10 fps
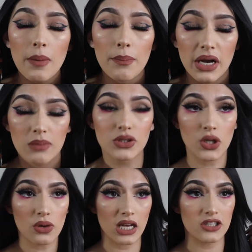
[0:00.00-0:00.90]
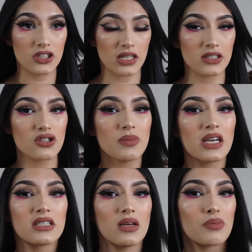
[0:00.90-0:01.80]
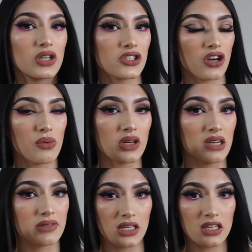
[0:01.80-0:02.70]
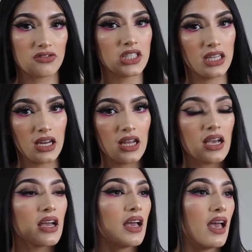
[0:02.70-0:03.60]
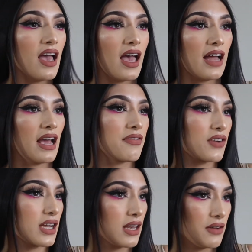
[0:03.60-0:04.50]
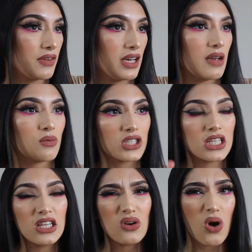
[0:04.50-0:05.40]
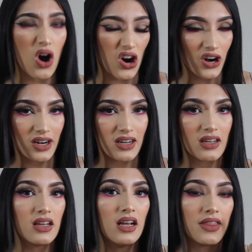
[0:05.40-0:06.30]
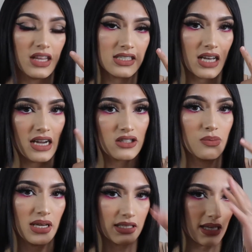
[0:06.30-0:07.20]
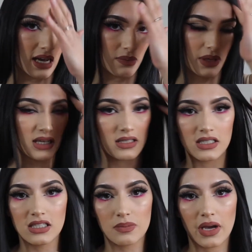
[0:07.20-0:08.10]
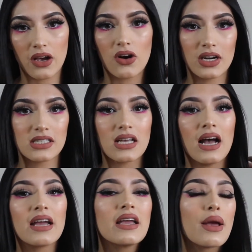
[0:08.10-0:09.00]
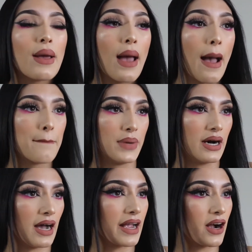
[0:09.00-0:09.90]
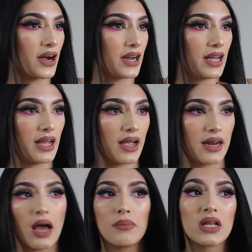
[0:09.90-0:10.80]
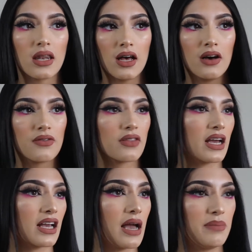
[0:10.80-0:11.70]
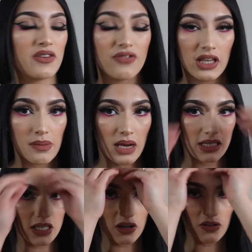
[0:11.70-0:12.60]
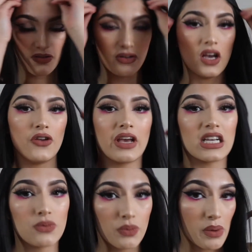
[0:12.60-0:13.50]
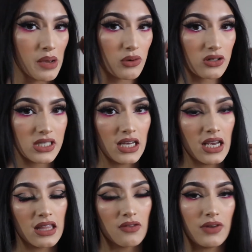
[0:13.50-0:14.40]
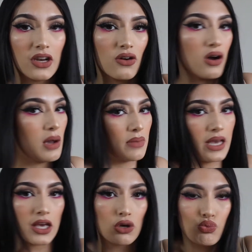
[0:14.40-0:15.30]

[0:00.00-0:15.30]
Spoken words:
but I'm so glad she sent it to me because I'm pretty sure I wouldn't have done it if she didn't, and I freaking love it. It was a little hard, this eye to be exact, because this is my hardest eye, but I got it and I'm in love. Like, I've been feeling myself. You guys will be able to see in the video. I